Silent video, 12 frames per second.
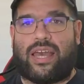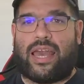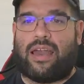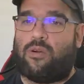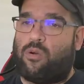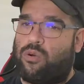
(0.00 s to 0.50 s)

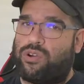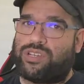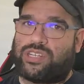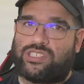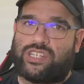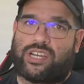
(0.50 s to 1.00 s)
Or you
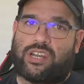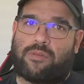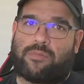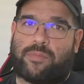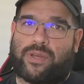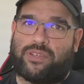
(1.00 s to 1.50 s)
can check it out
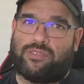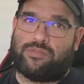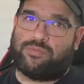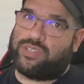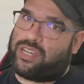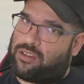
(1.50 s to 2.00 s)
on my
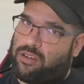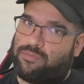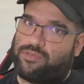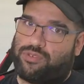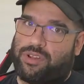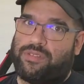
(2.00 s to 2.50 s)
YouTube channel. I'm
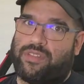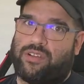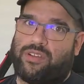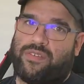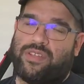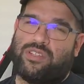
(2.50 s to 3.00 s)
streaming there
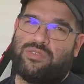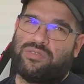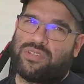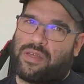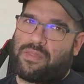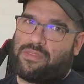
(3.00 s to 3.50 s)
every
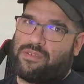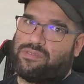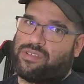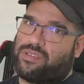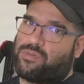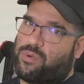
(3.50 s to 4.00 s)
Tuesday and
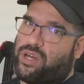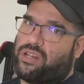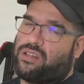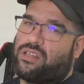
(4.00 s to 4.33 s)
Thursday as well.